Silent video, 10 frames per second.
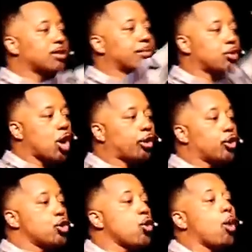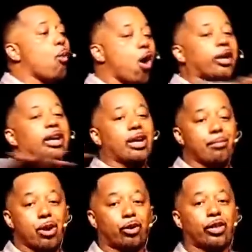as I'm talking, you are walking in a
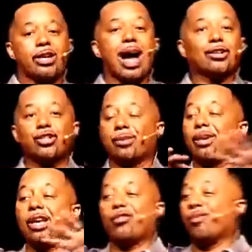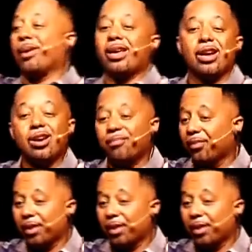miracle. The doctors didn't believe you'd be here.